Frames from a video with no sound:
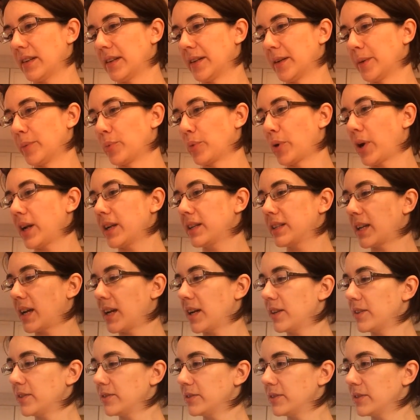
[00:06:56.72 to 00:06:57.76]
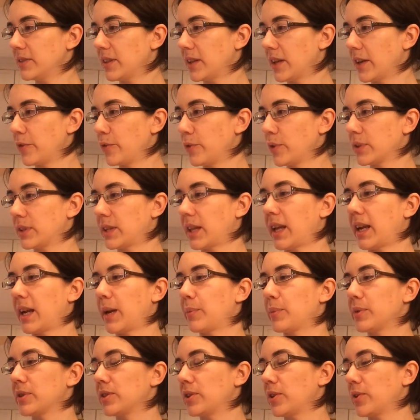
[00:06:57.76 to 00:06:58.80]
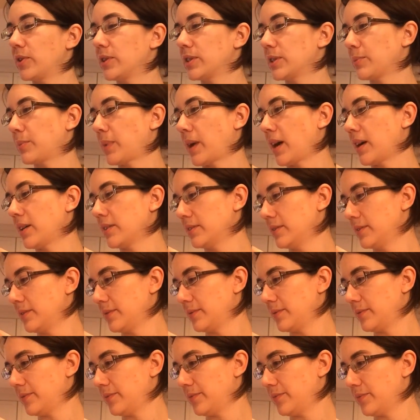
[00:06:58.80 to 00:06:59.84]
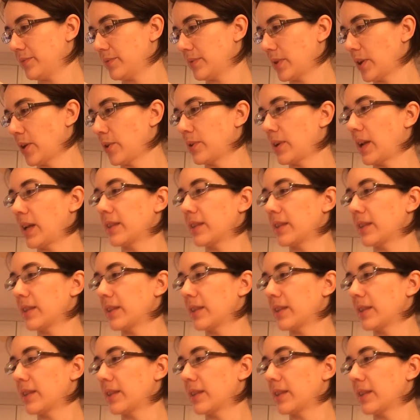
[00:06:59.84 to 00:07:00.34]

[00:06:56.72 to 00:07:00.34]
a breakdown of what that episode is about. Oh,